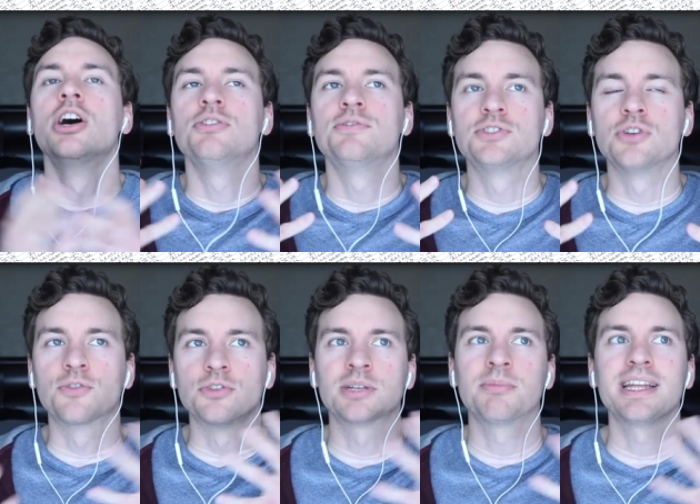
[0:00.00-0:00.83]
so for
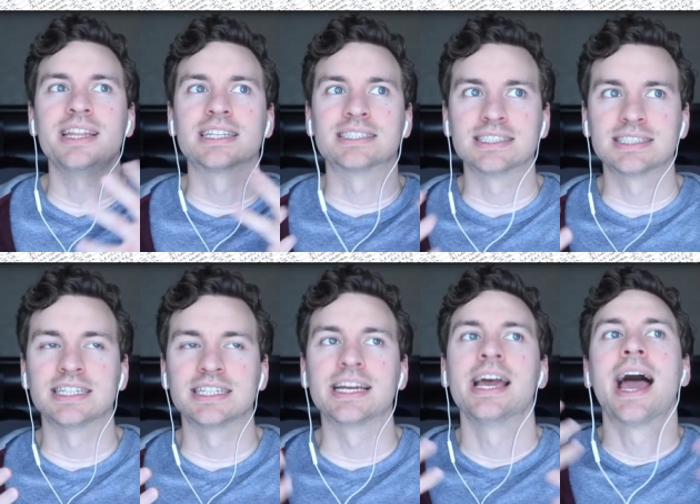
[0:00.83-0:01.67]
somebody that's
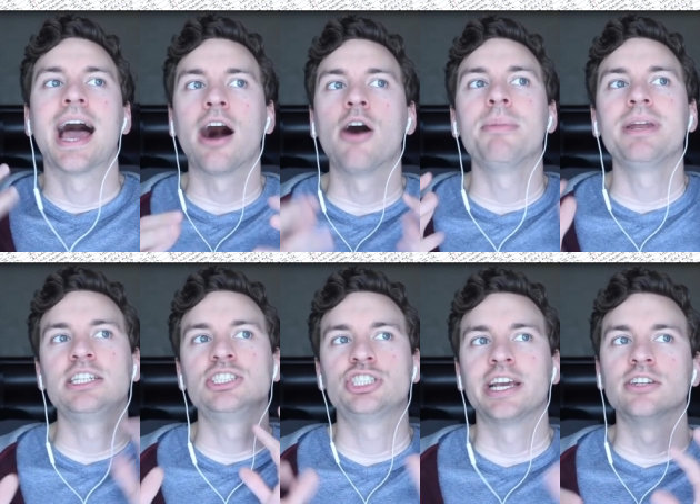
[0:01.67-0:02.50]
listening, how many
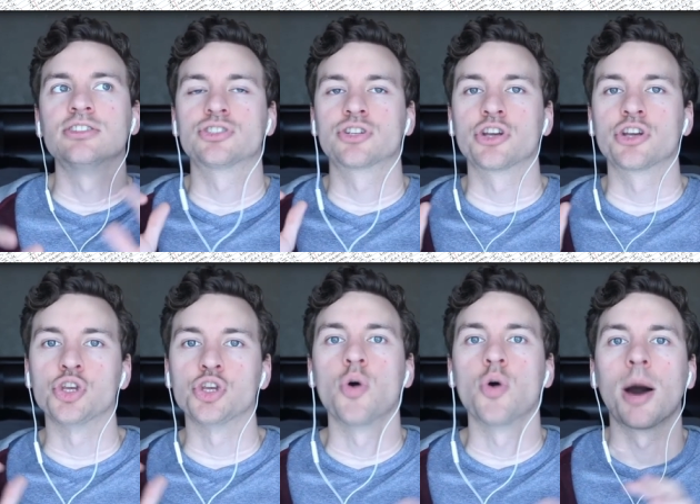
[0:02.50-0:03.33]
channels are
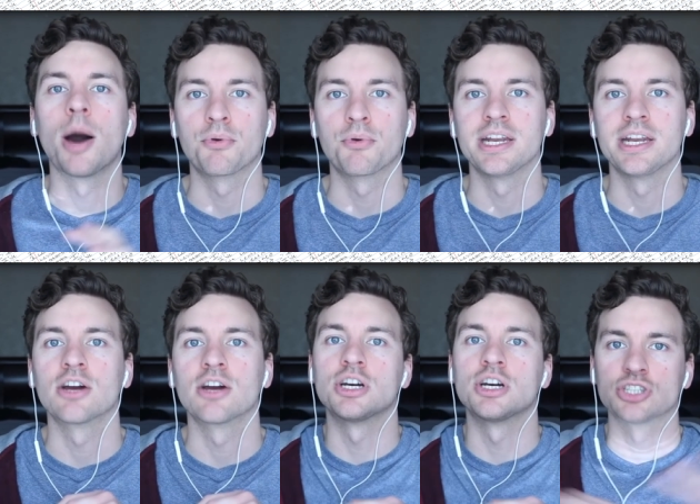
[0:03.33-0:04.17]
you operating
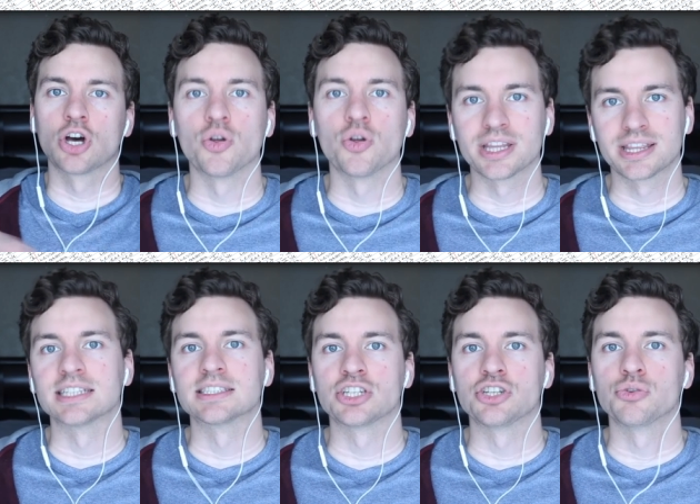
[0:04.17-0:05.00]
across all the things
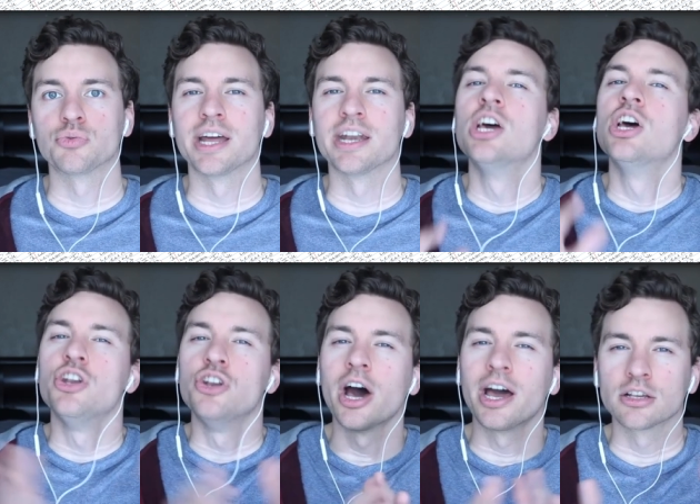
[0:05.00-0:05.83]
that you run,
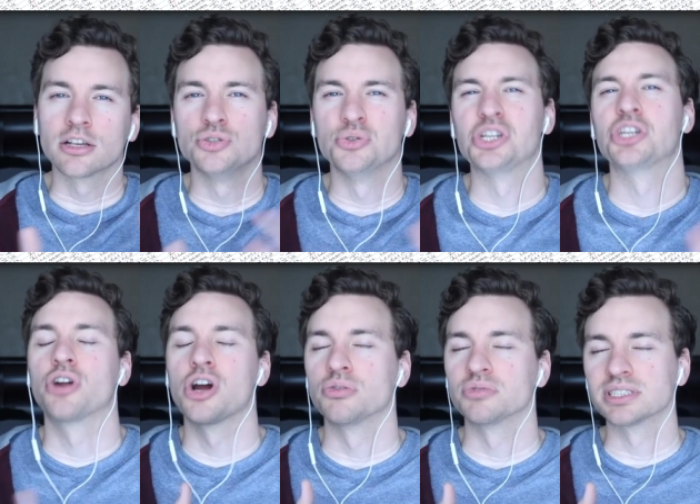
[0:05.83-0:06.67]
not including your
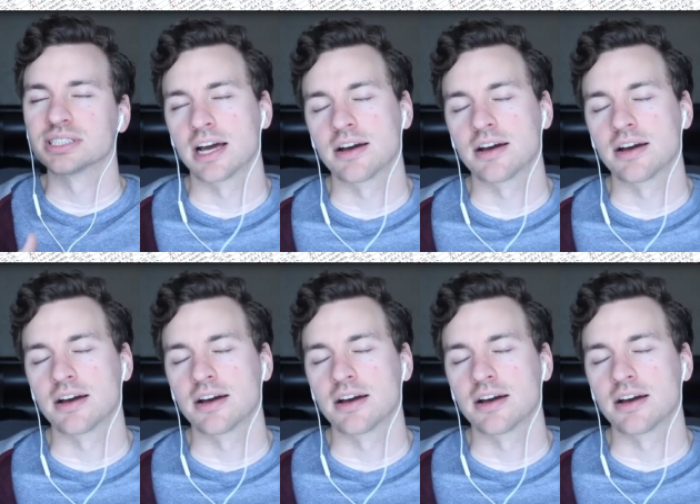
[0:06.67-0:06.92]
own stuff?